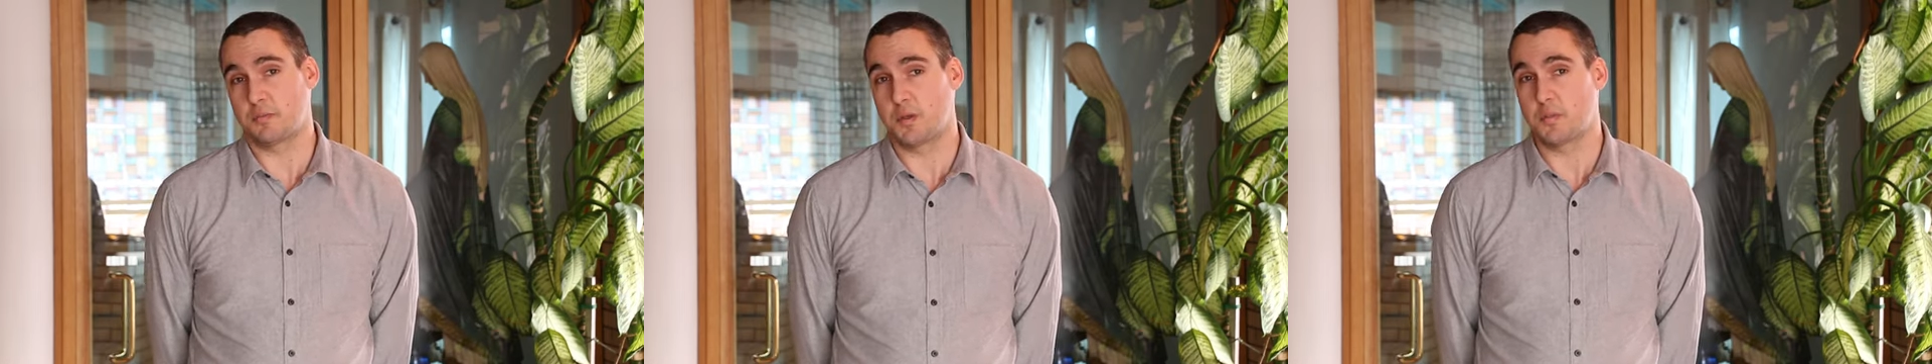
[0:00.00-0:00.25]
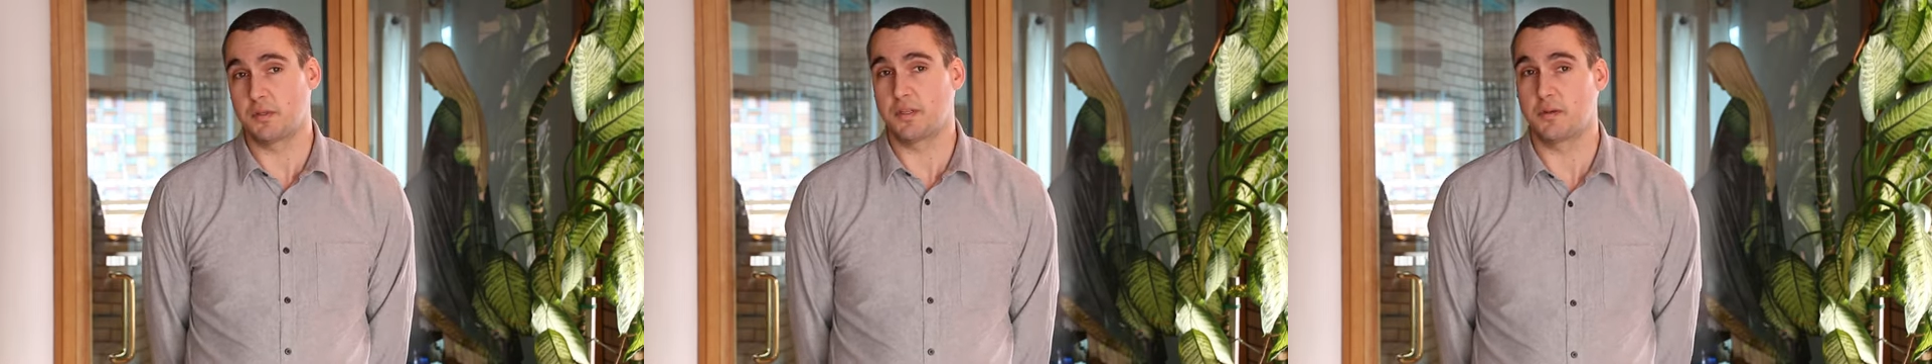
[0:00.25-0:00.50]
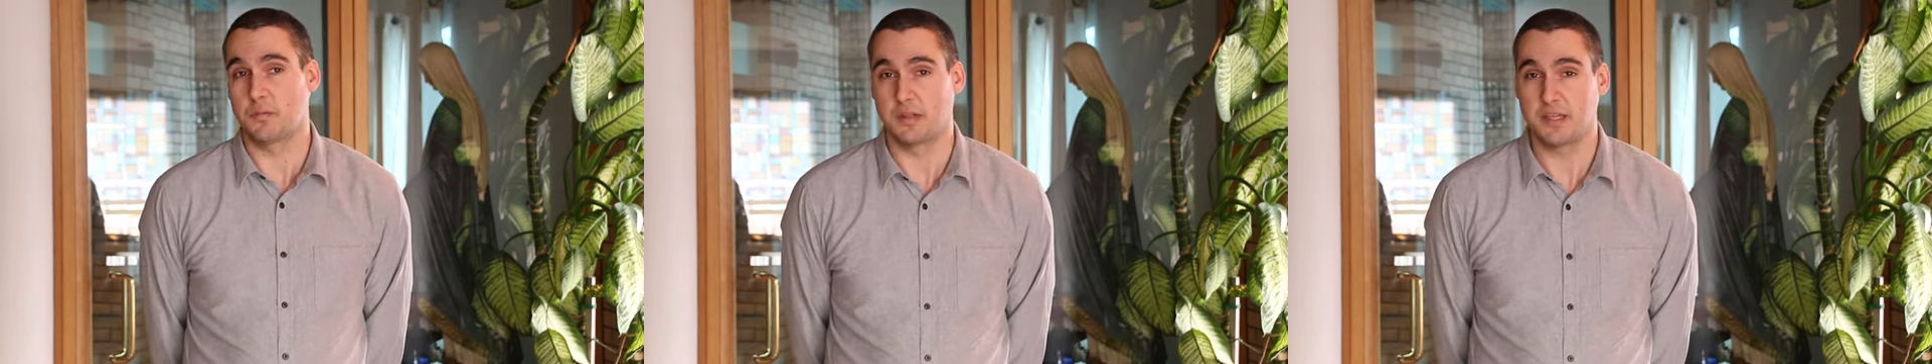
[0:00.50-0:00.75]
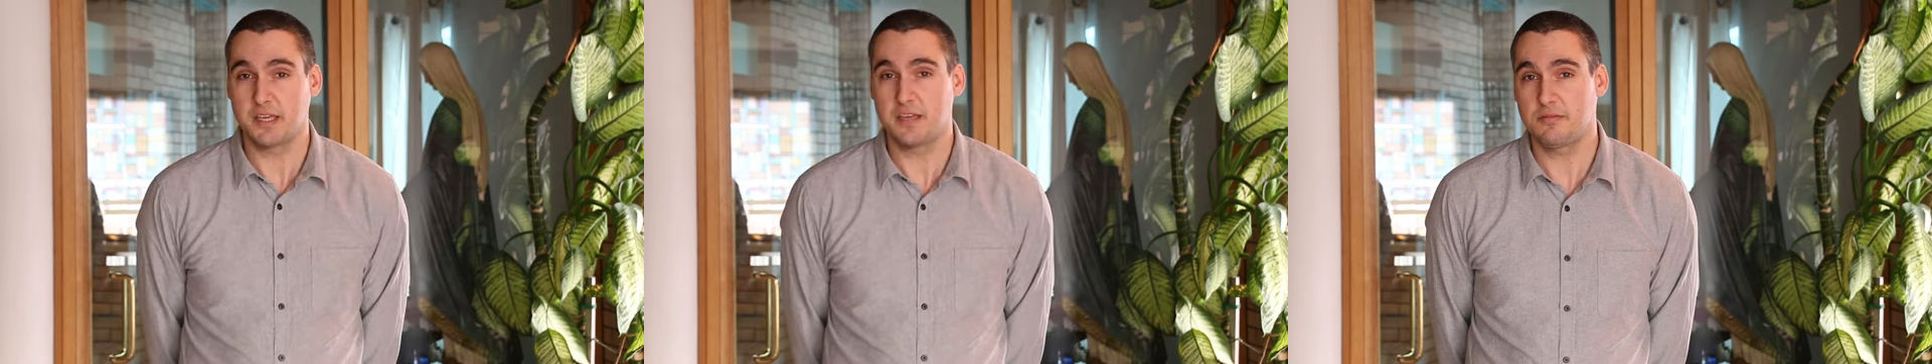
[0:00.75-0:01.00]
people didn't
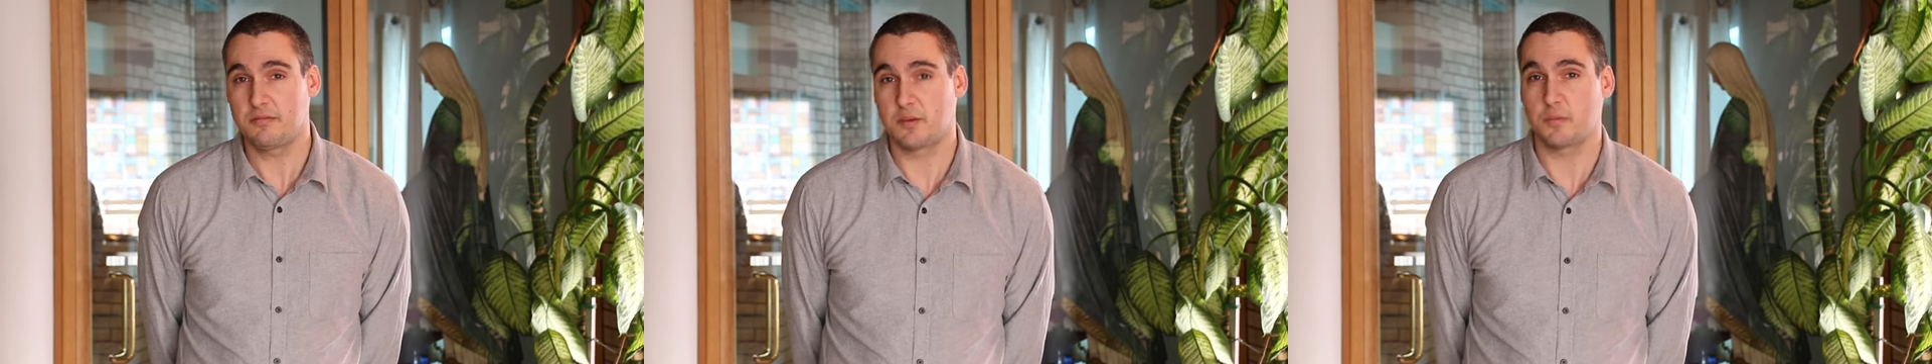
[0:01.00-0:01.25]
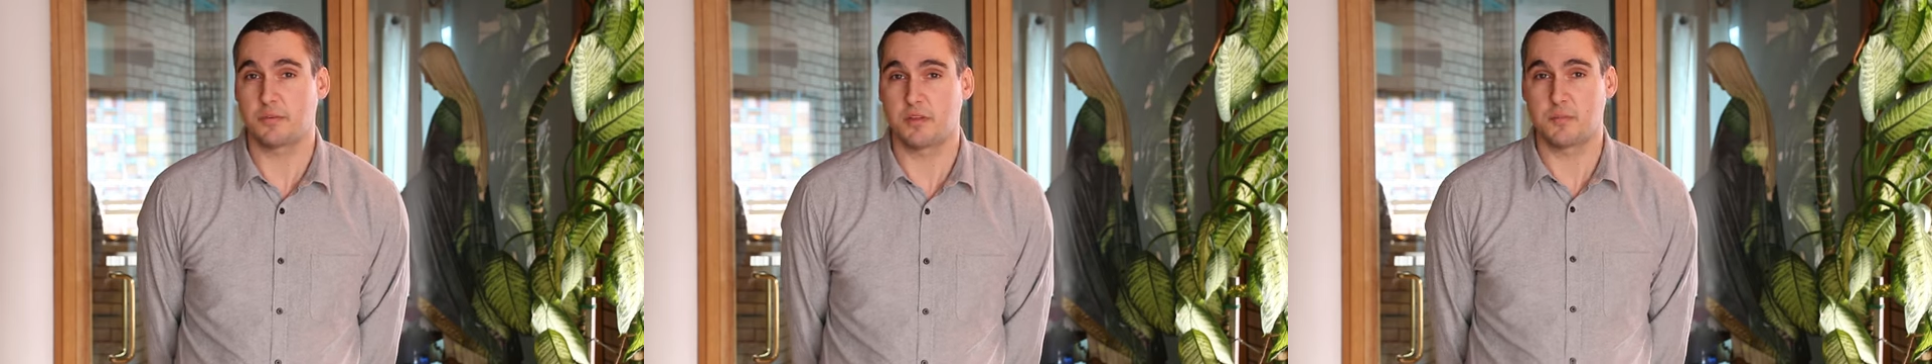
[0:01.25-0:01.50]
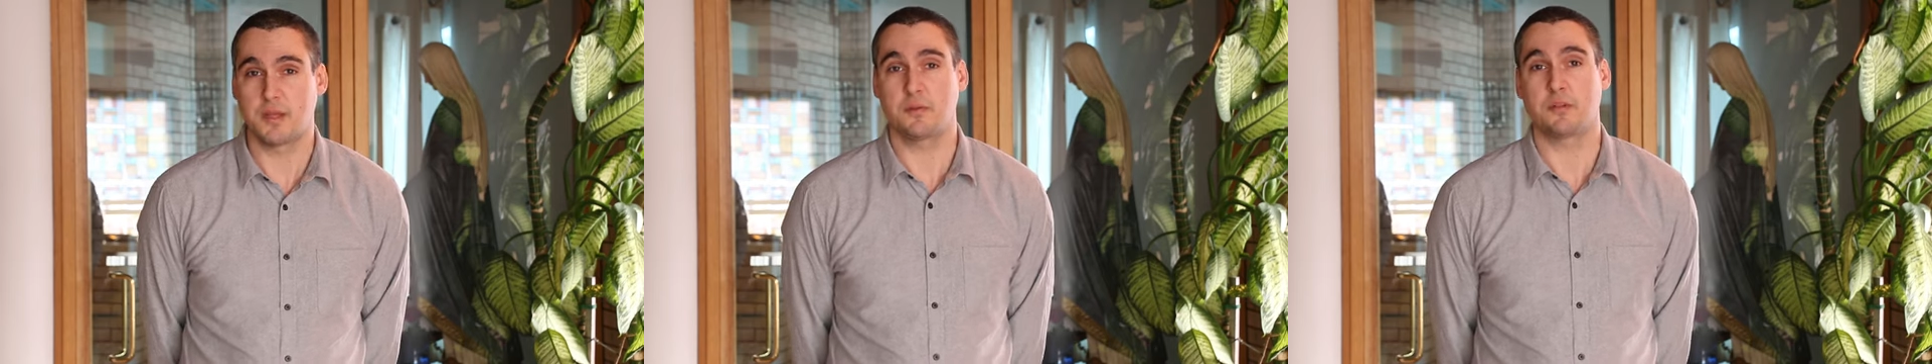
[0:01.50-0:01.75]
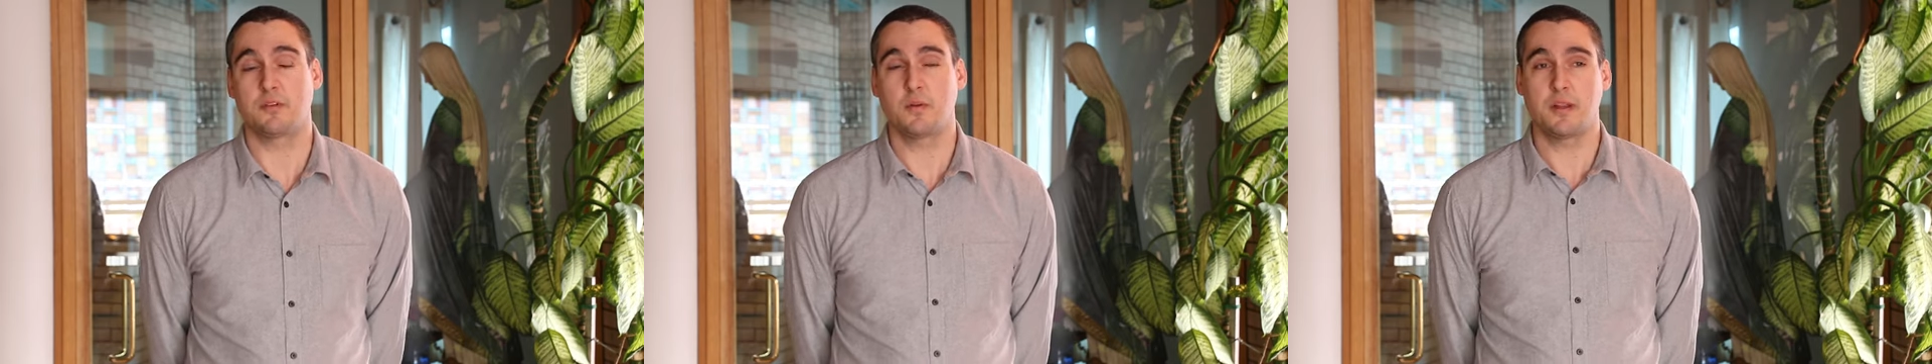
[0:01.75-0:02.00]
believe he was going to be able
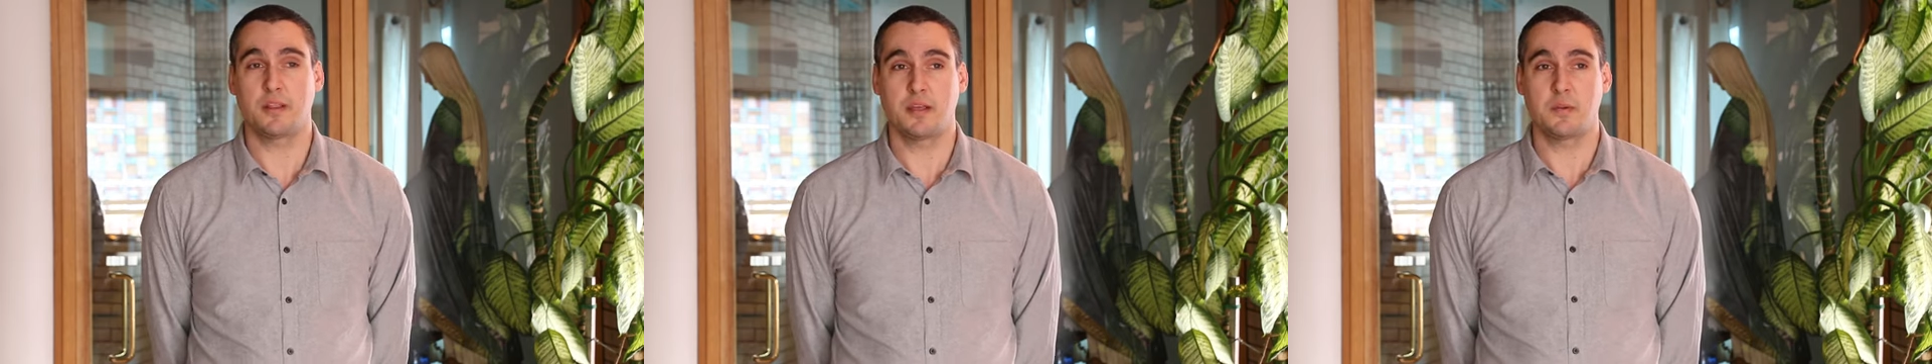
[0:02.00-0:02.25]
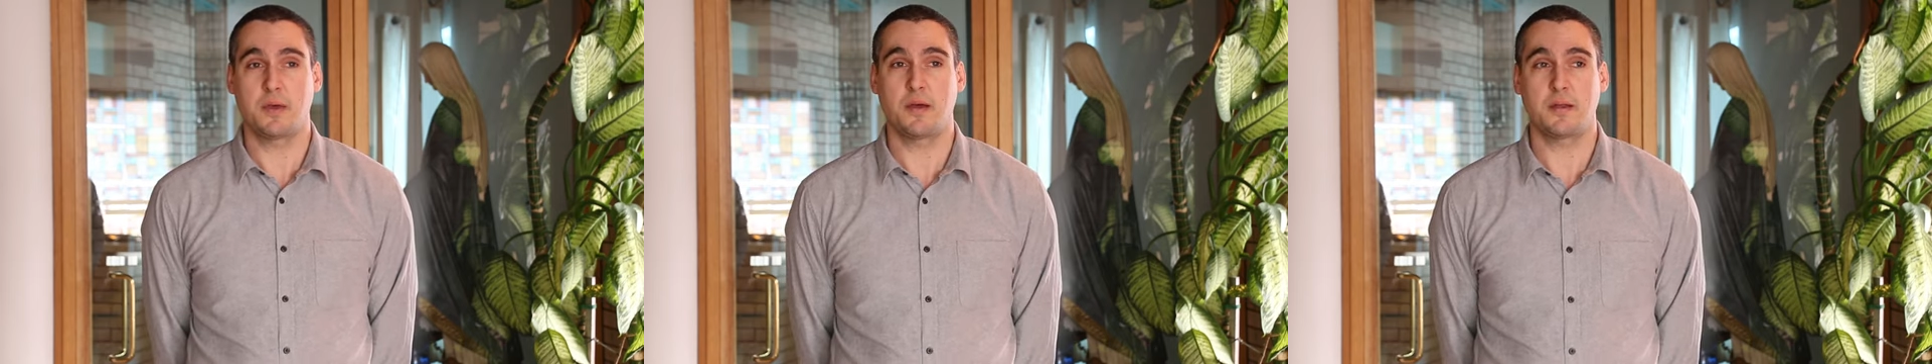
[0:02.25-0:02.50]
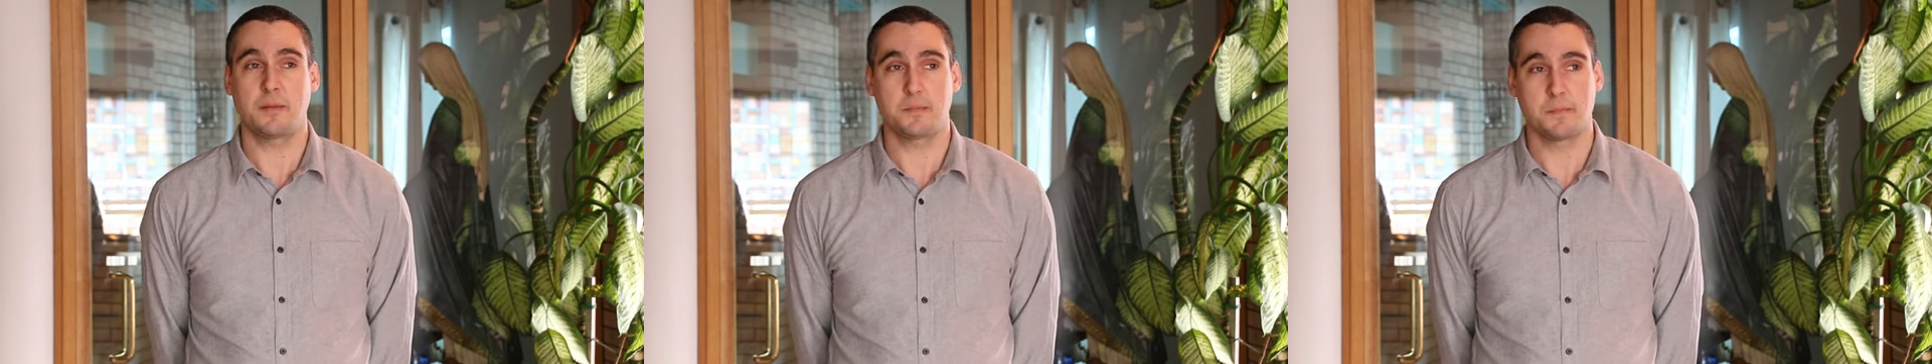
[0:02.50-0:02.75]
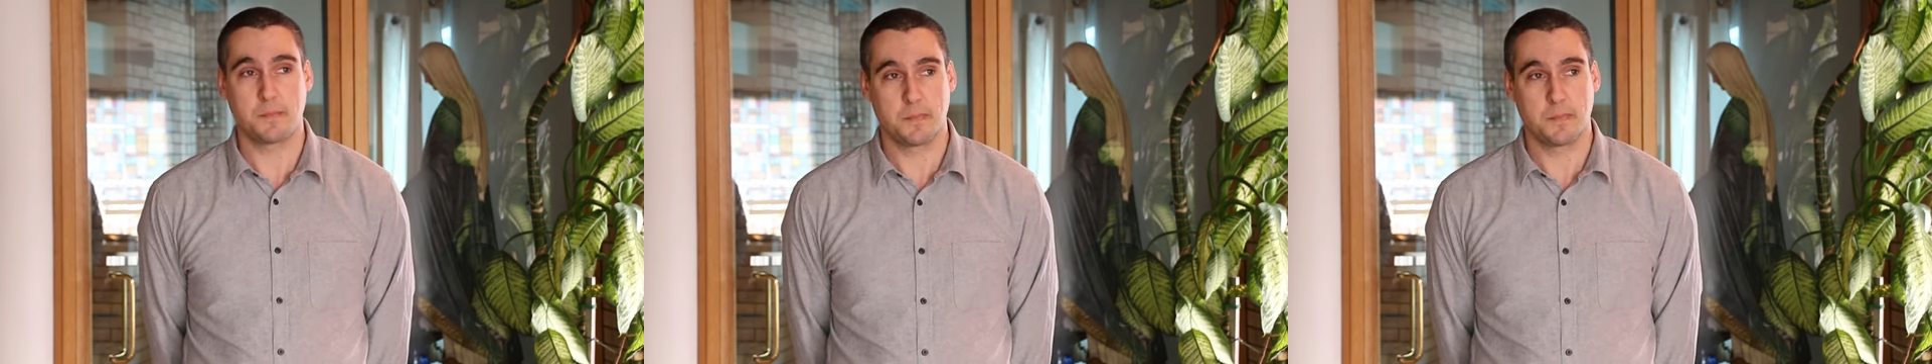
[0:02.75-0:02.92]
to do anything about it.